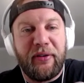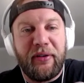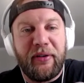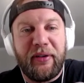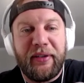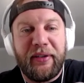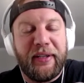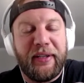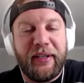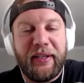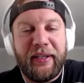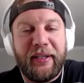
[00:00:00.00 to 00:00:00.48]

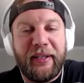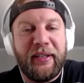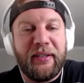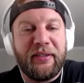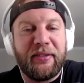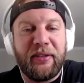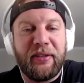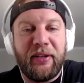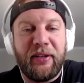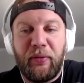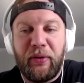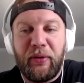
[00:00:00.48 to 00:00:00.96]
the East,
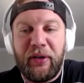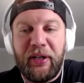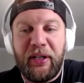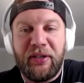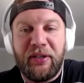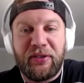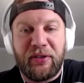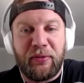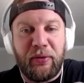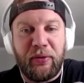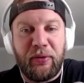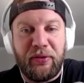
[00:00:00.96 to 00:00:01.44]
when
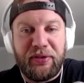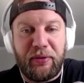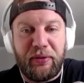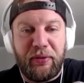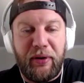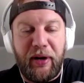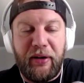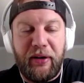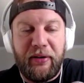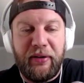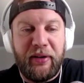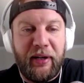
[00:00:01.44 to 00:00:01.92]
Easter rolls
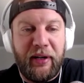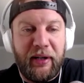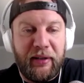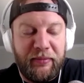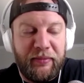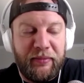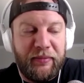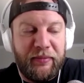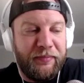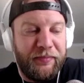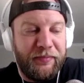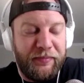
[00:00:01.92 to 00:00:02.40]
around,
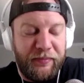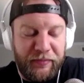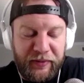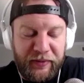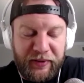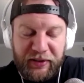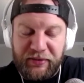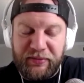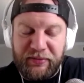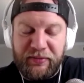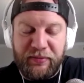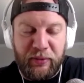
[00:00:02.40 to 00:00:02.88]

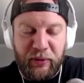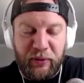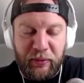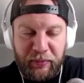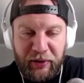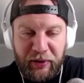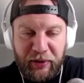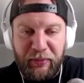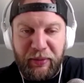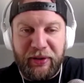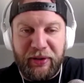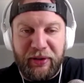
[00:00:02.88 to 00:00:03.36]
because we're
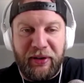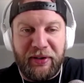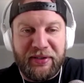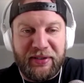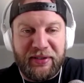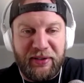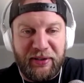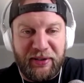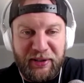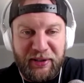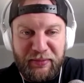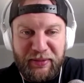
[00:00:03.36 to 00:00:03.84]
probably all still
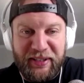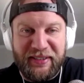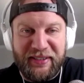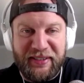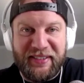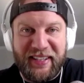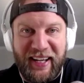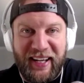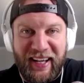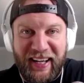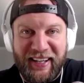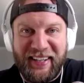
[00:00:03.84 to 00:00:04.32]
going to be
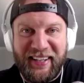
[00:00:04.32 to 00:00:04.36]
inside.